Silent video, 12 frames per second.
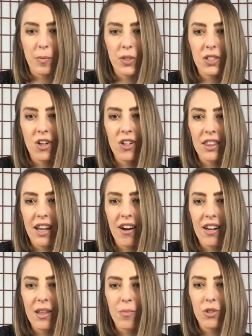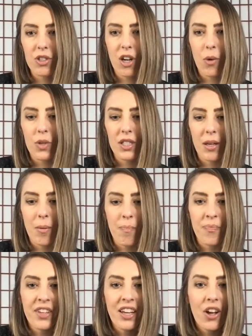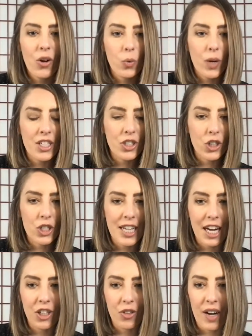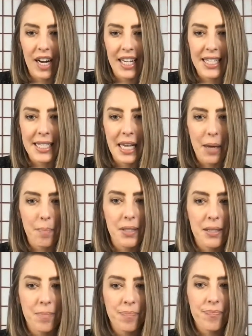We'll start there and then we'll start with some renter decorating tips.